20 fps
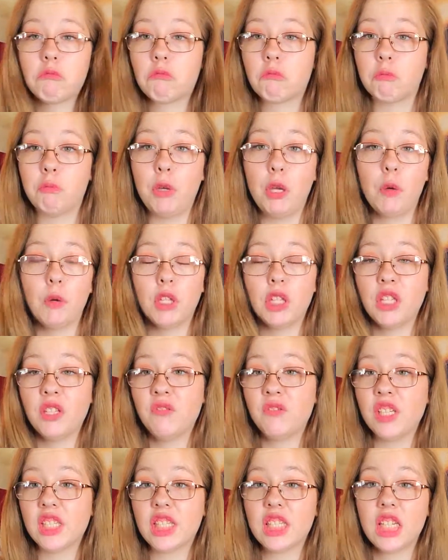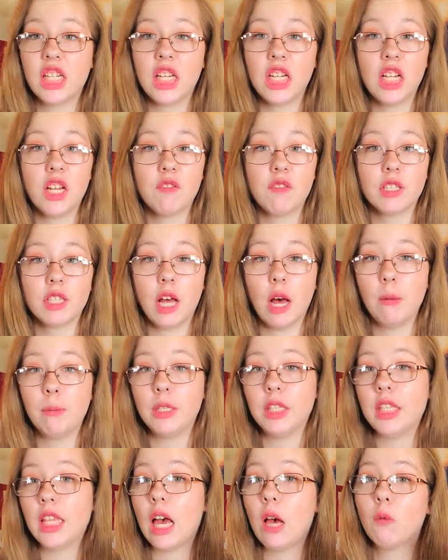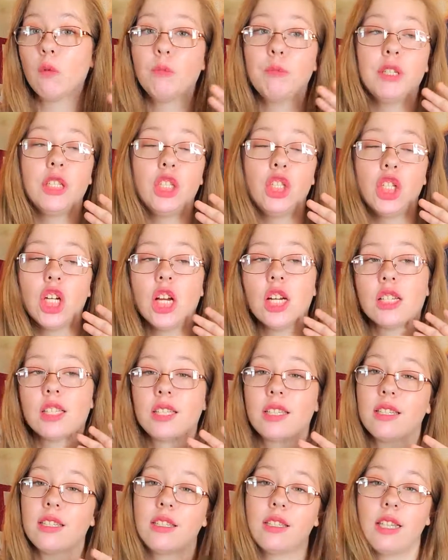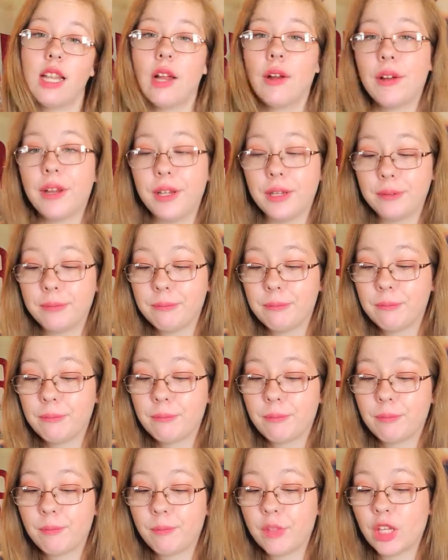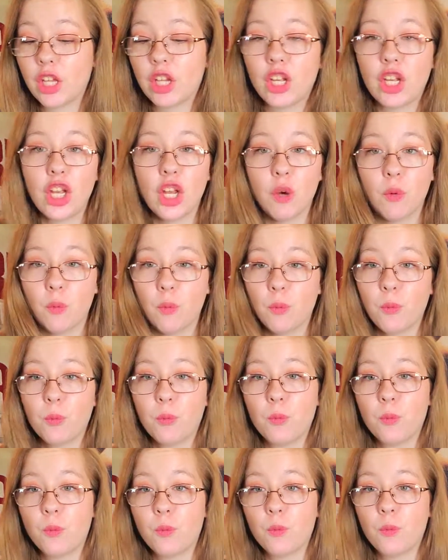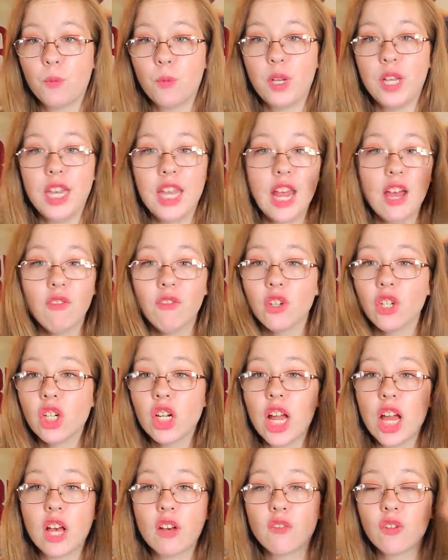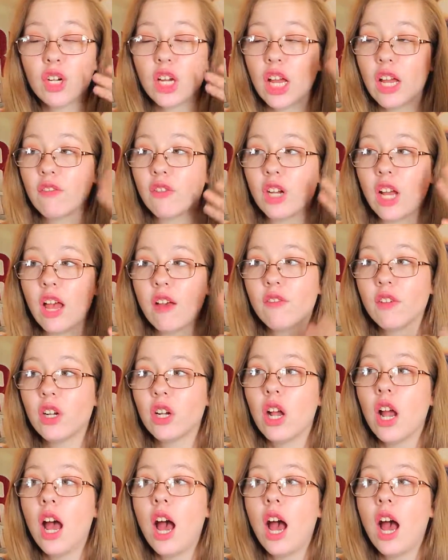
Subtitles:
be within the vicinity of a zombie. That would be just scary. No. Never, ever, ever, ever.